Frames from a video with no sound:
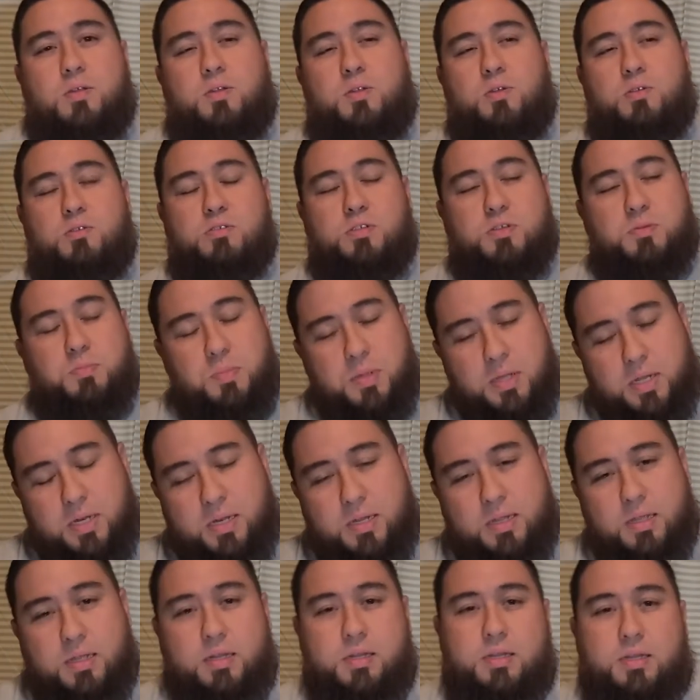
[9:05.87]
Do you
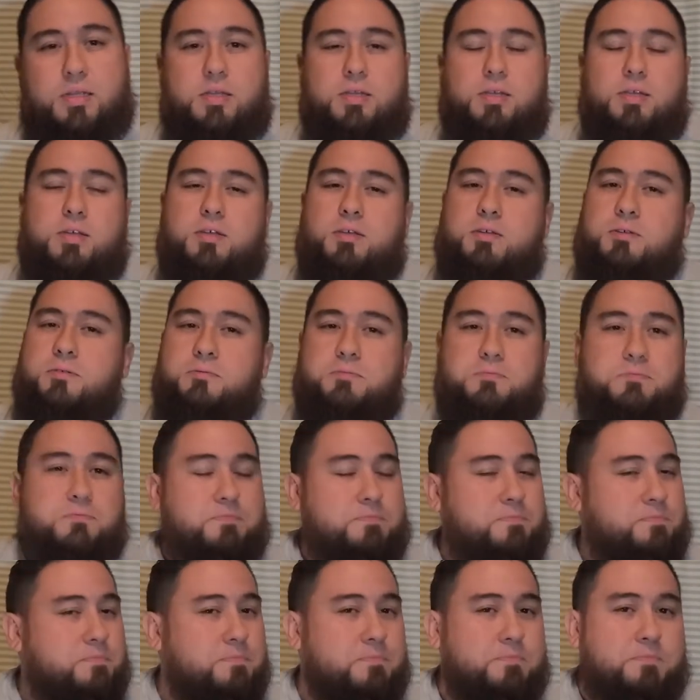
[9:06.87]
spend it
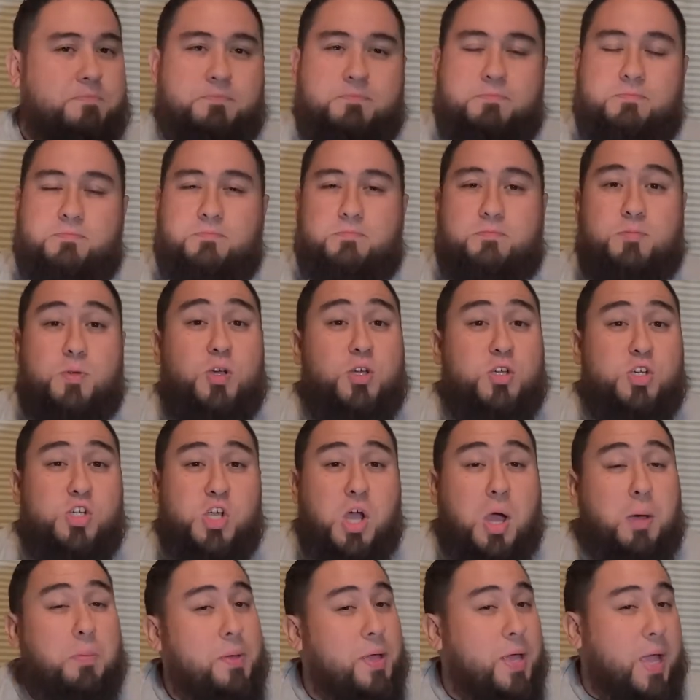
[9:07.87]

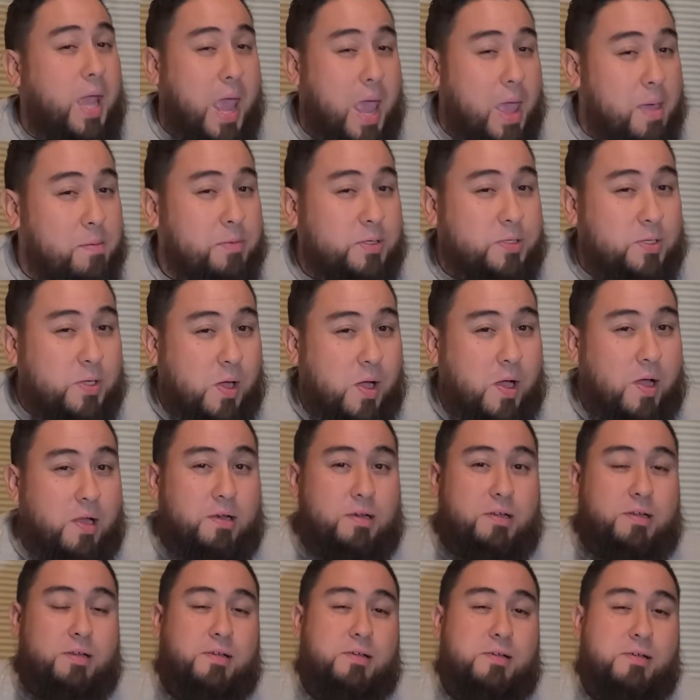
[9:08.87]
shopping Amazon
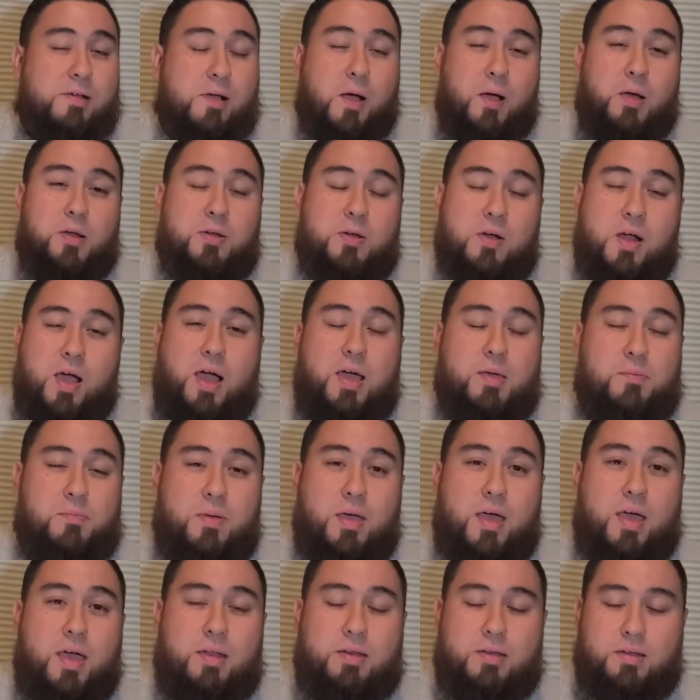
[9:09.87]
on your
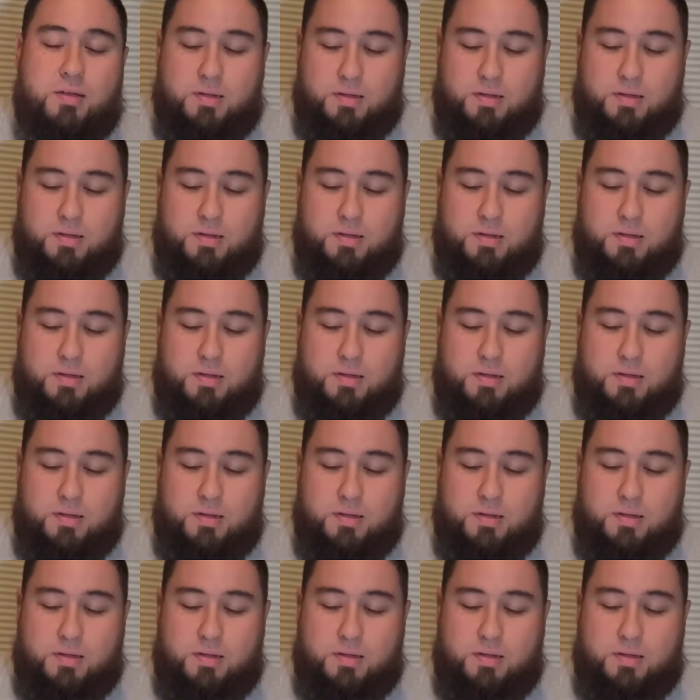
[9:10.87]
iPad?